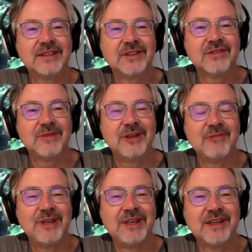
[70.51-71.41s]
So
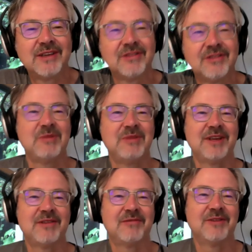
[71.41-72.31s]
maybe, I don't know, maybe
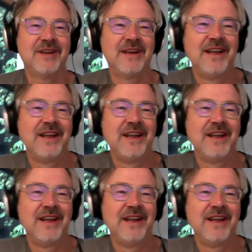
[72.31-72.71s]
that one.